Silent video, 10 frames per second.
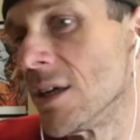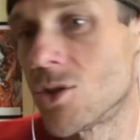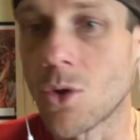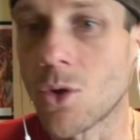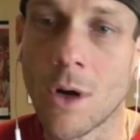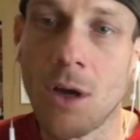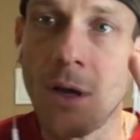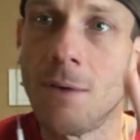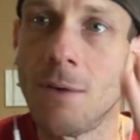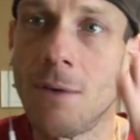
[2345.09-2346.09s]
sort
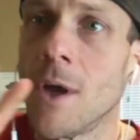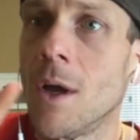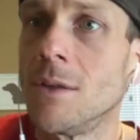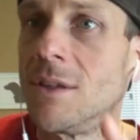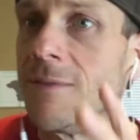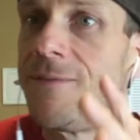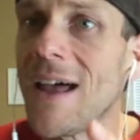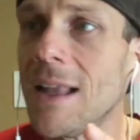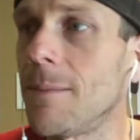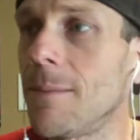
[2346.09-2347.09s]
of
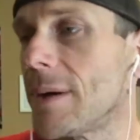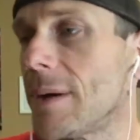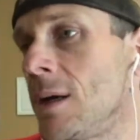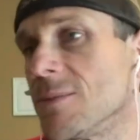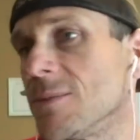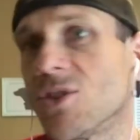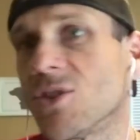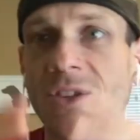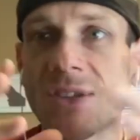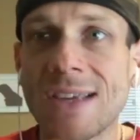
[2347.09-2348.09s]
develop
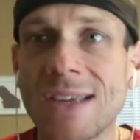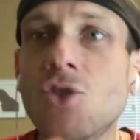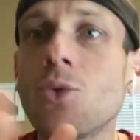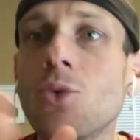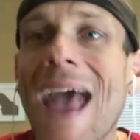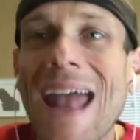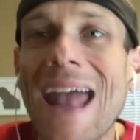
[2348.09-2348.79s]
some sensory